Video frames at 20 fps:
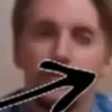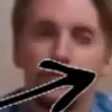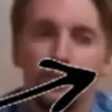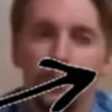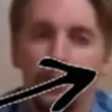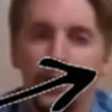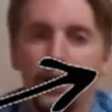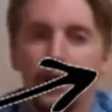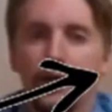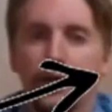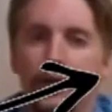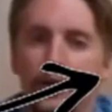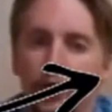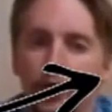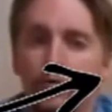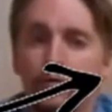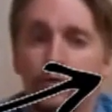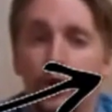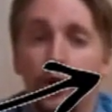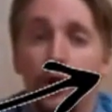repair, and
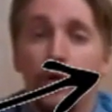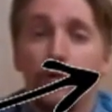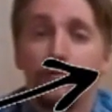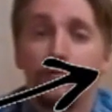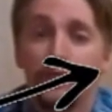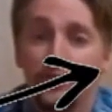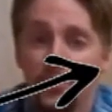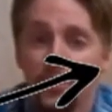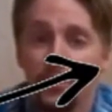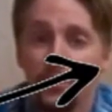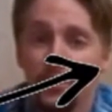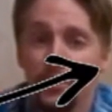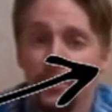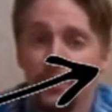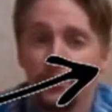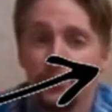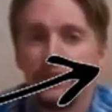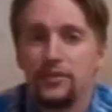overhaul facilities.